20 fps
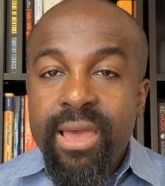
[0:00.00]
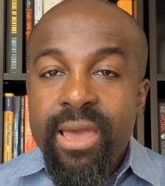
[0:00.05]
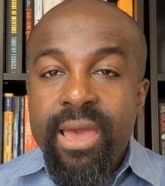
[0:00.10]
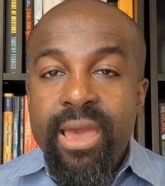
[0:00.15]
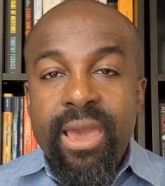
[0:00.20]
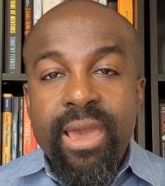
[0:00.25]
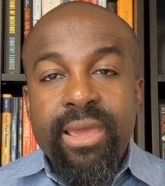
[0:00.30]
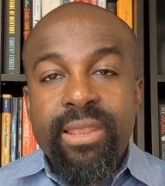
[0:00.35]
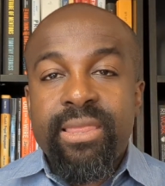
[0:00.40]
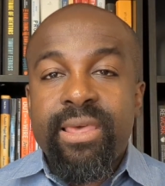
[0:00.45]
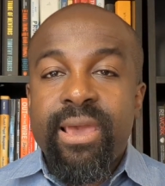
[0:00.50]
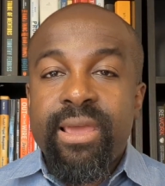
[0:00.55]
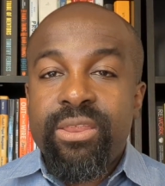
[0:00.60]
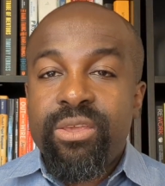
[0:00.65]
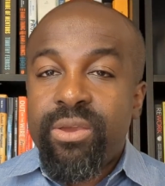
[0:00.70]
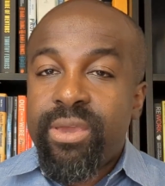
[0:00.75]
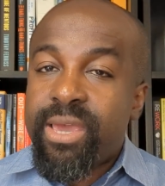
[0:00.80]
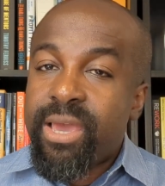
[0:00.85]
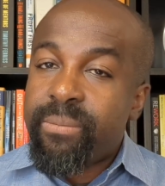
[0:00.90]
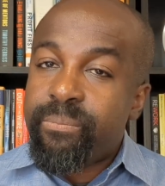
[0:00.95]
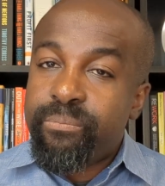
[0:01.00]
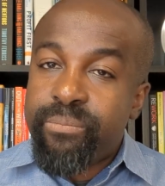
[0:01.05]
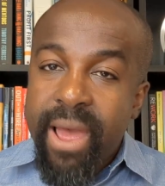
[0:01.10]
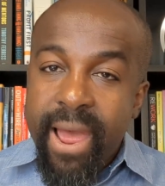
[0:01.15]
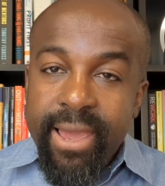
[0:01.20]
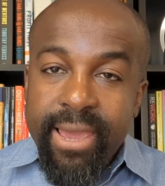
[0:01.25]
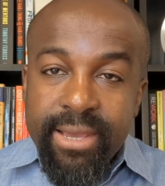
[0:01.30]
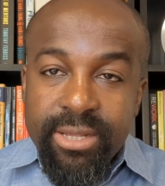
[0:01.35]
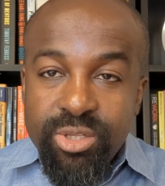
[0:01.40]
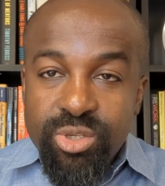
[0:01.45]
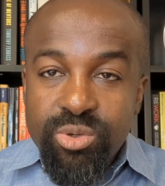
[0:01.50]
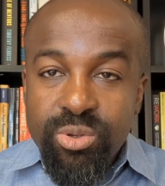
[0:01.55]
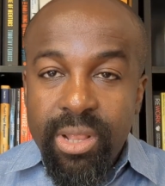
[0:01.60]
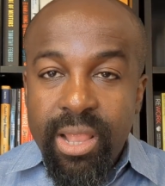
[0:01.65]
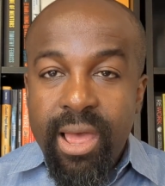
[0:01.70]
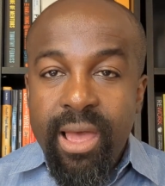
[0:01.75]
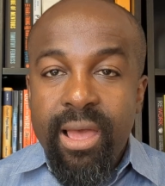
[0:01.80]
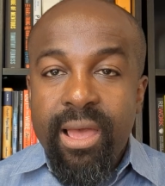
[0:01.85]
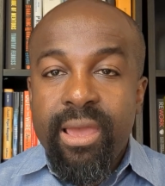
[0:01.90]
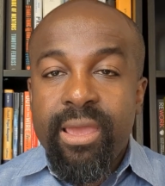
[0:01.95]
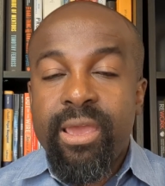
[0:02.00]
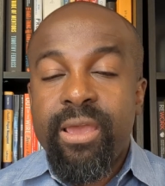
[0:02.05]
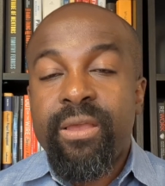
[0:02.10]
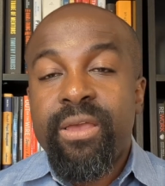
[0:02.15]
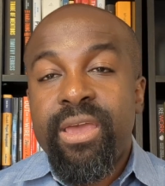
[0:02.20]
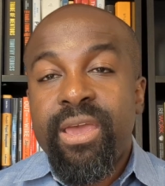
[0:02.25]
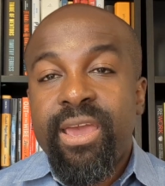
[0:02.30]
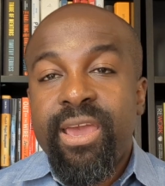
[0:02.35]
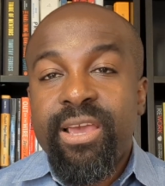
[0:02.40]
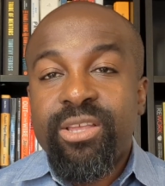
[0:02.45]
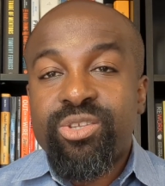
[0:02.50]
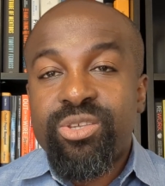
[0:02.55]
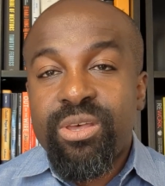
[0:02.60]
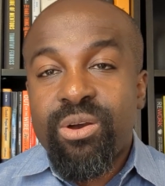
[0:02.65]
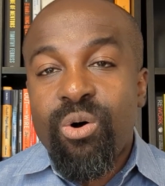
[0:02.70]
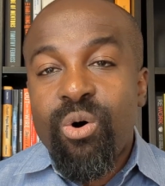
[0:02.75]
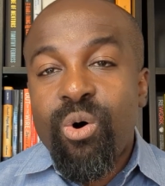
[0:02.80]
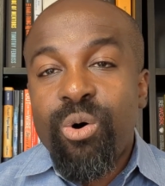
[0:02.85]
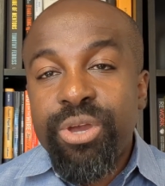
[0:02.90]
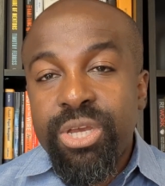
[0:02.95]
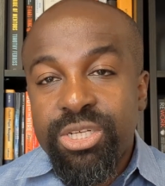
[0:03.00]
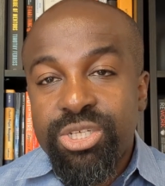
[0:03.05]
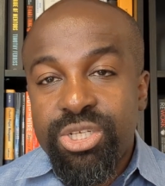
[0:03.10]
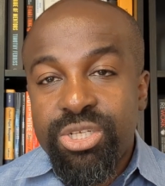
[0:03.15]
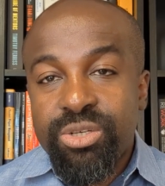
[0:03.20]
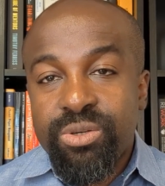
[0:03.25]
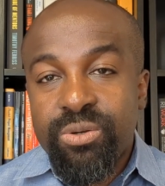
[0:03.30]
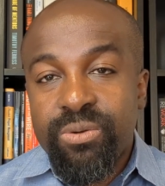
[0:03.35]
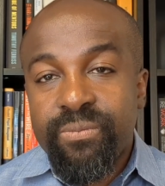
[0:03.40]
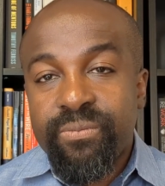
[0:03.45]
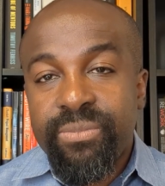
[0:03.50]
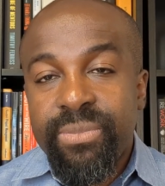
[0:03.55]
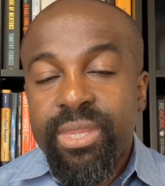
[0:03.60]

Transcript: and then you get back into the whole issue